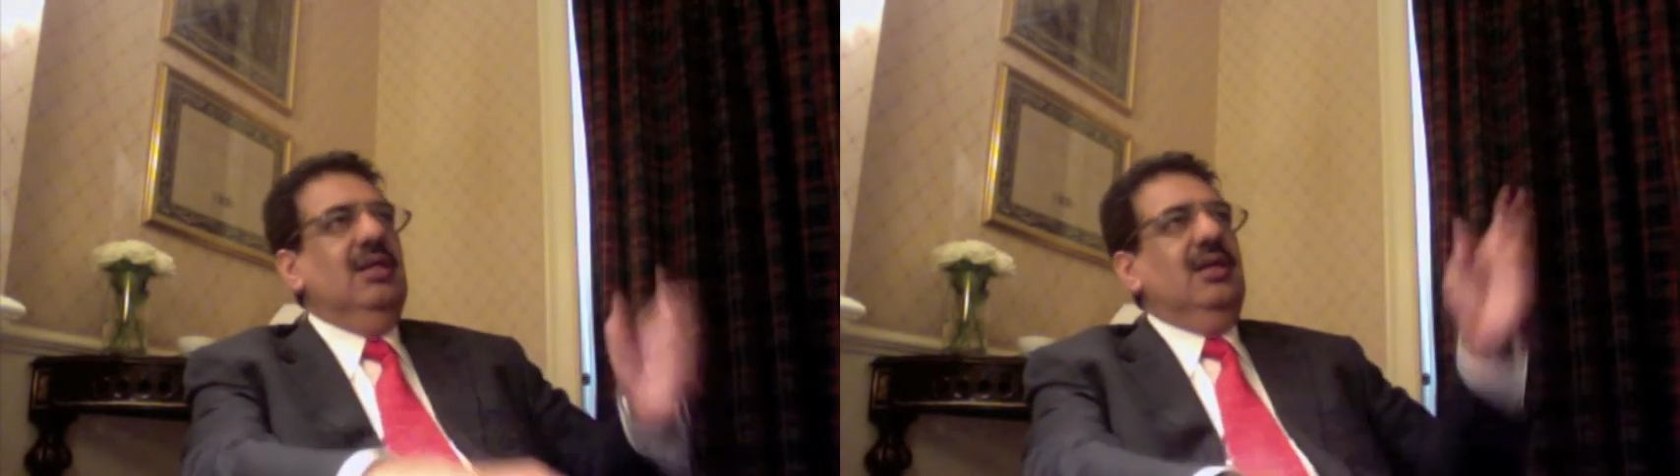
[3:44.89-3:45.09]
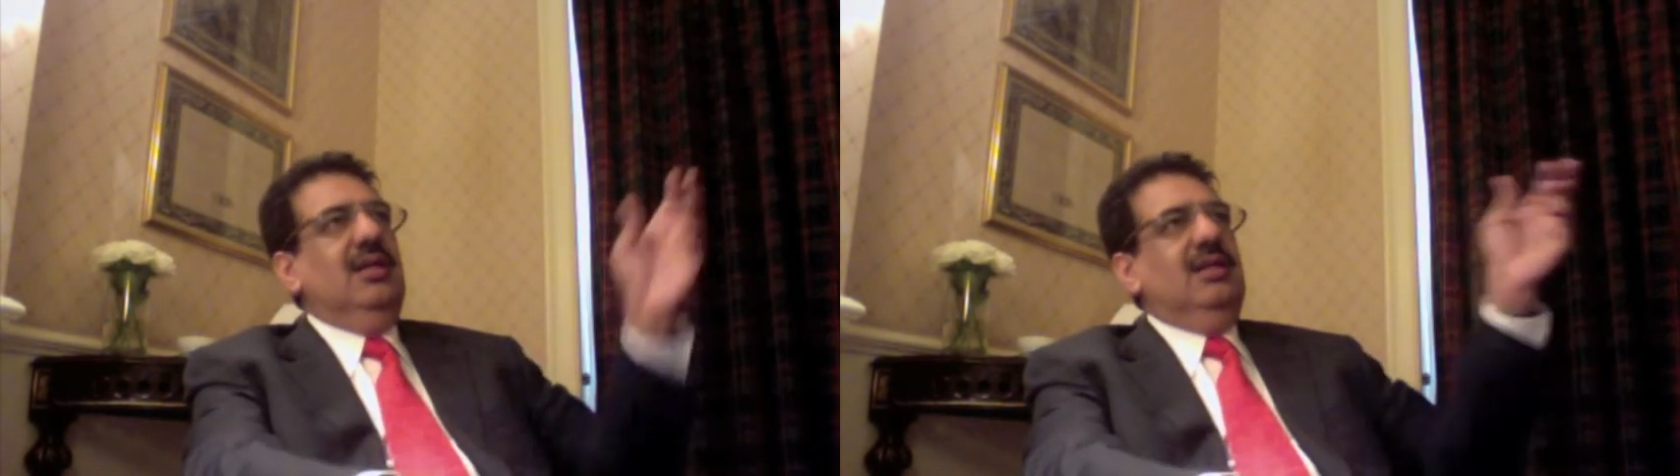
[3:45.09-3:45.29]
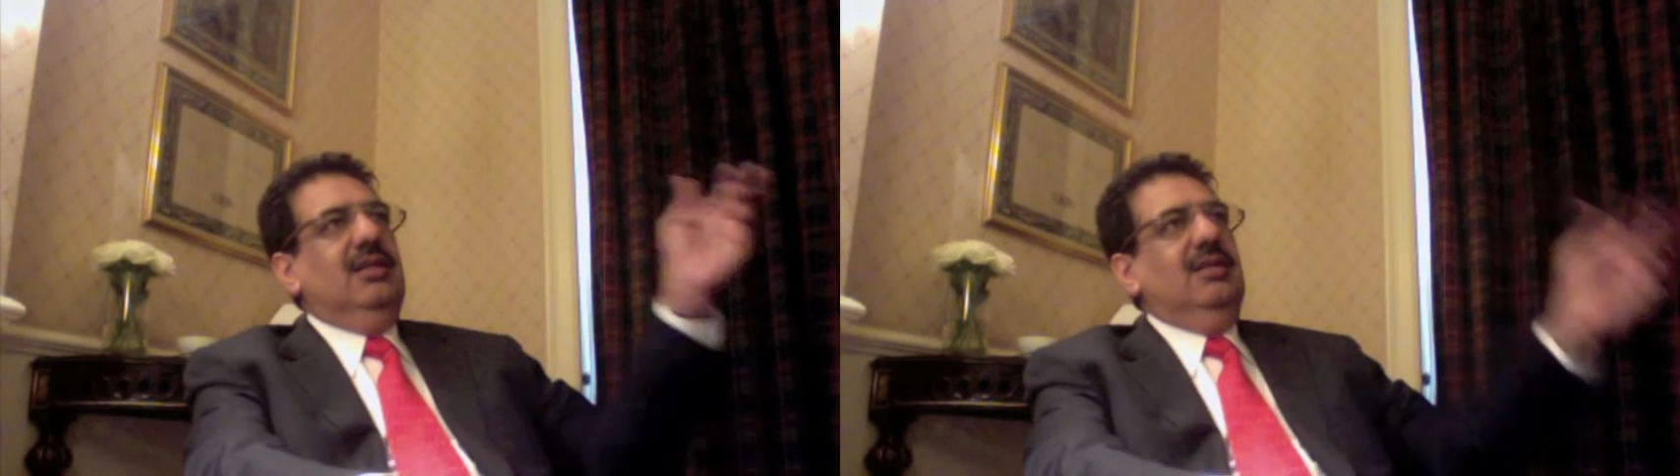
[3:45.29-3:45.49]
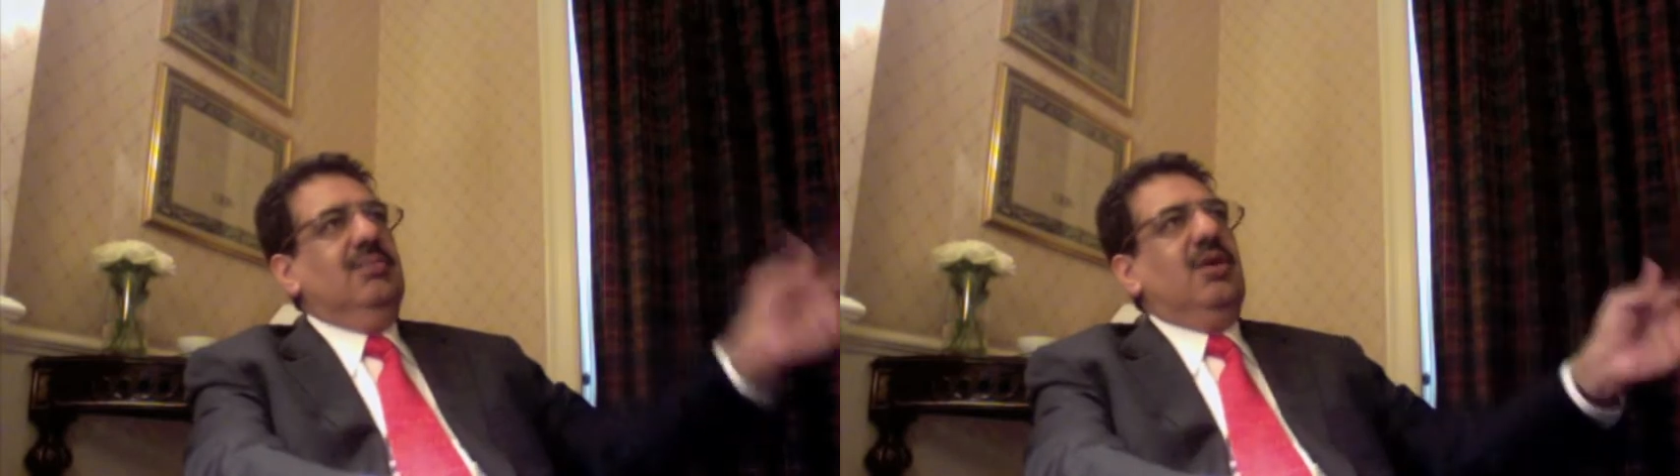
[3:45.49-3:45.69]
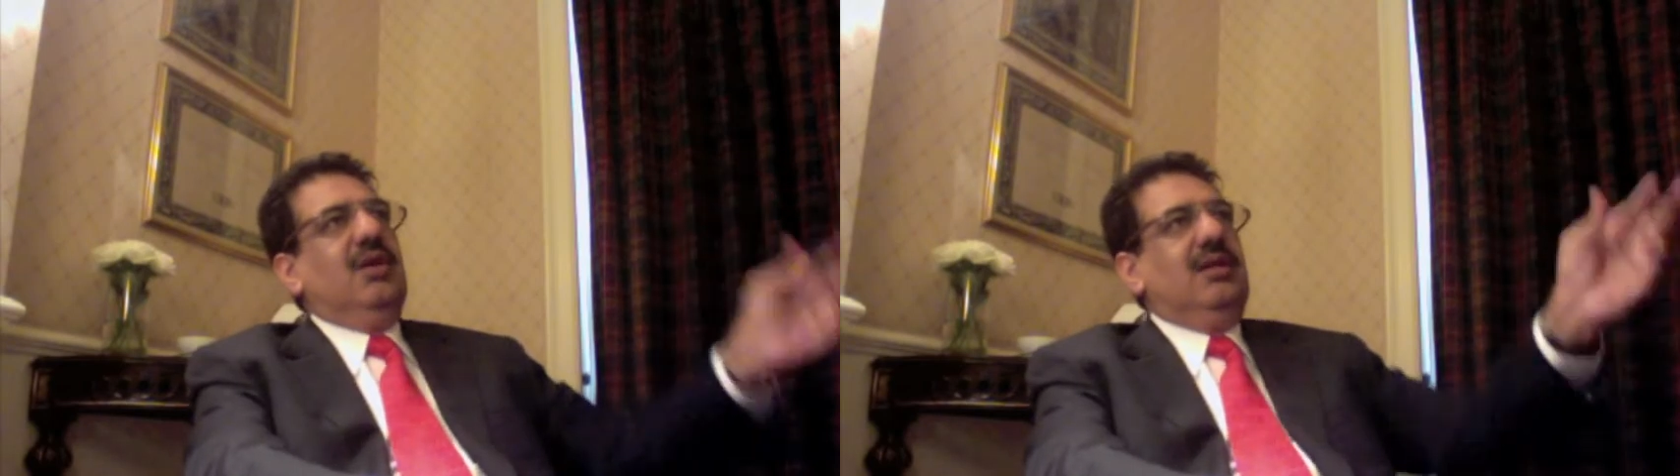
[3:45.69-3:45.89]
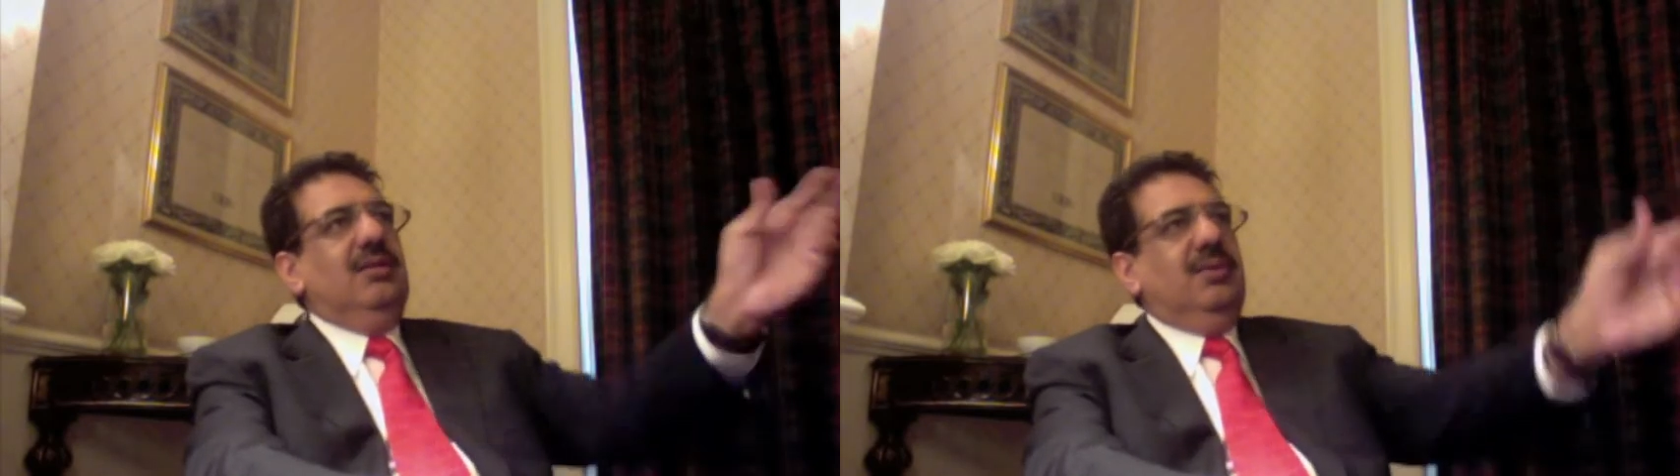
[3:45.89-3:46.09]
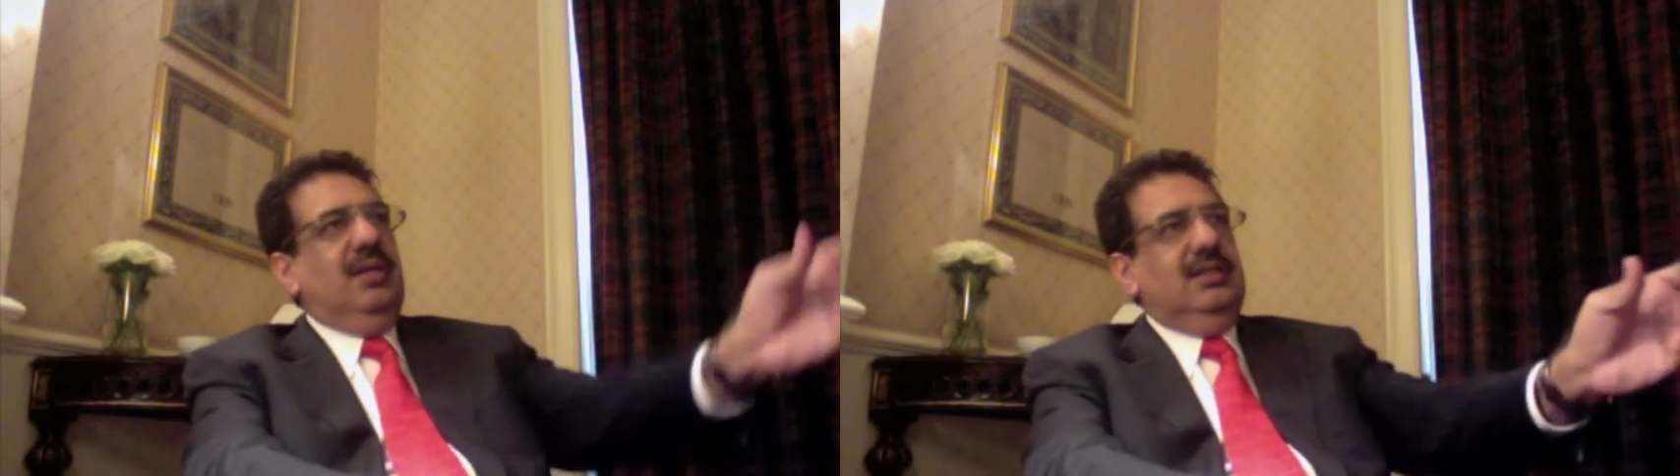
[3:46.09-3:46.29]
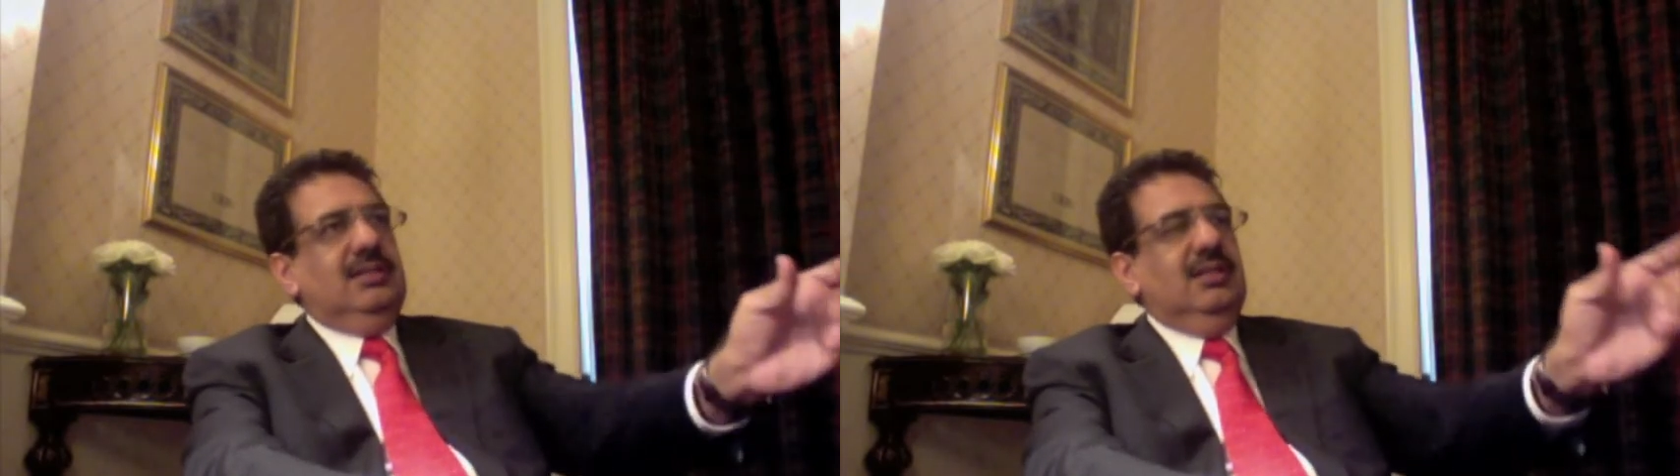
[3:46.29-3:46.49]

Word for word: rather than product and price.